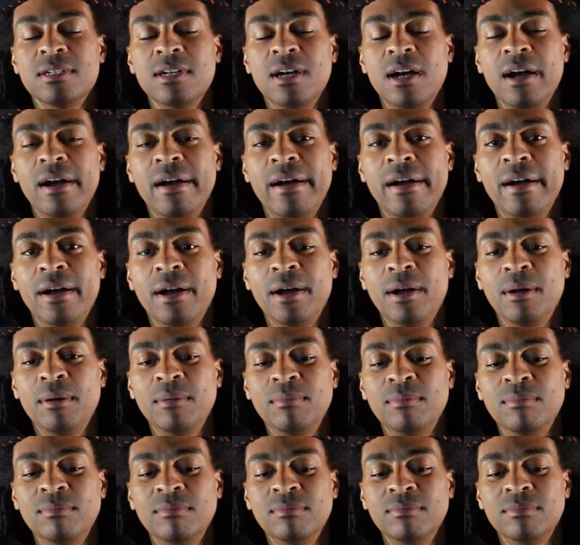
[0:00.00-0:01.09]

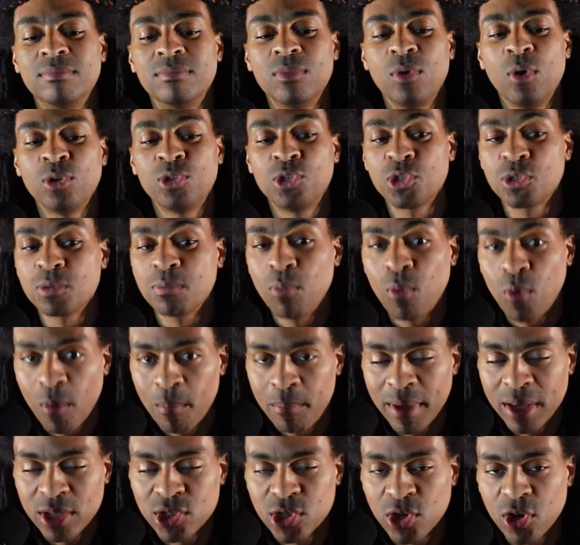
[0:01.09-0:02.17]
or just more
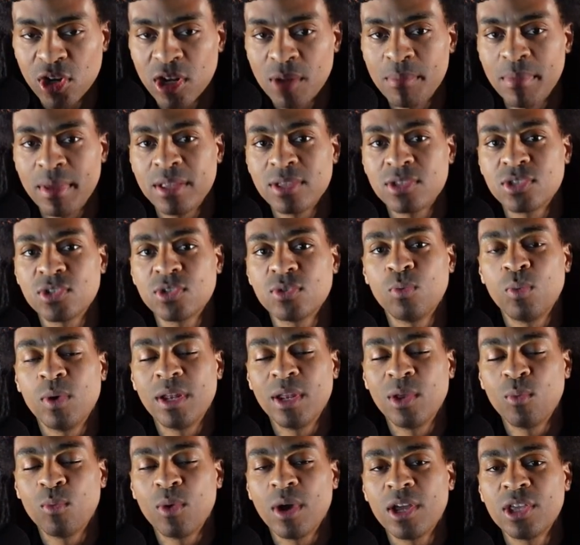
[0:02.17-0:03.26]
big tournaments,
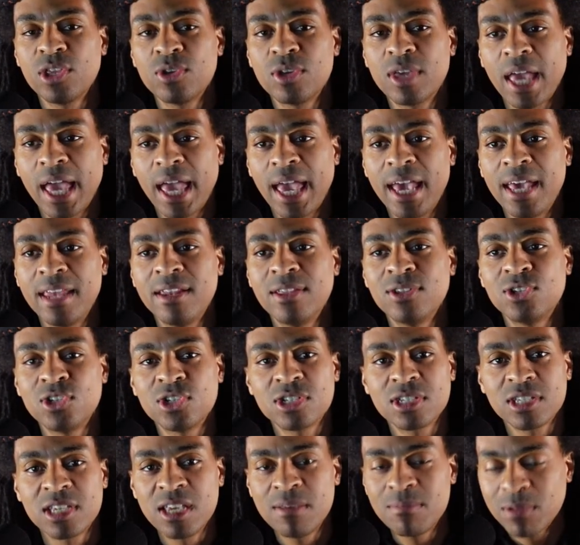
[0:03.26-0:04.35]
winning where you can, and
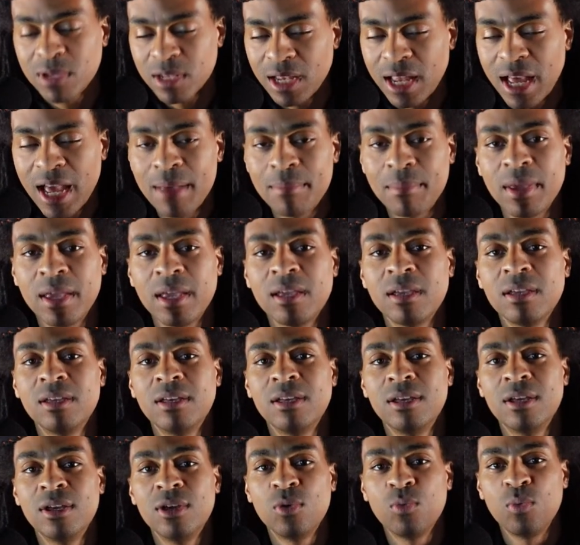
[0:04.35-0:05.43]
just keep climbing.
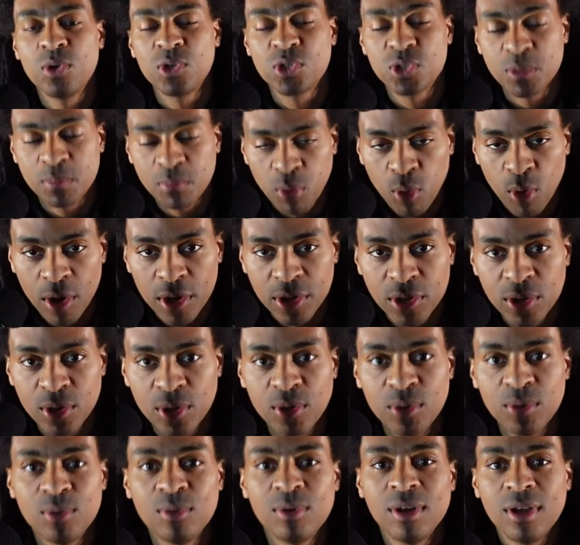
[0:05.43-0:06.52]
We support
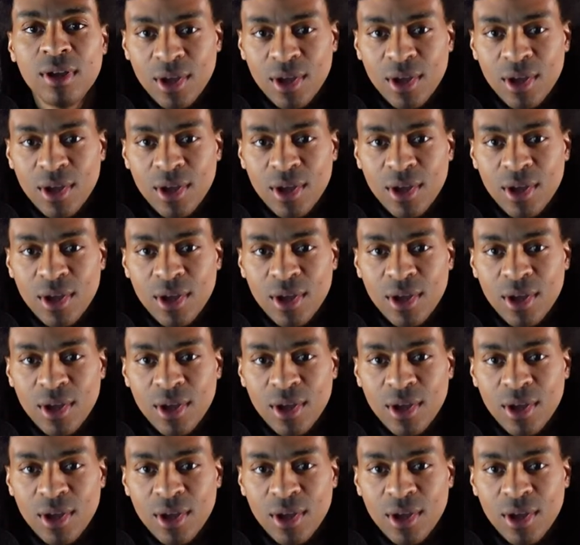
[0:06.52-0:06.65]
you.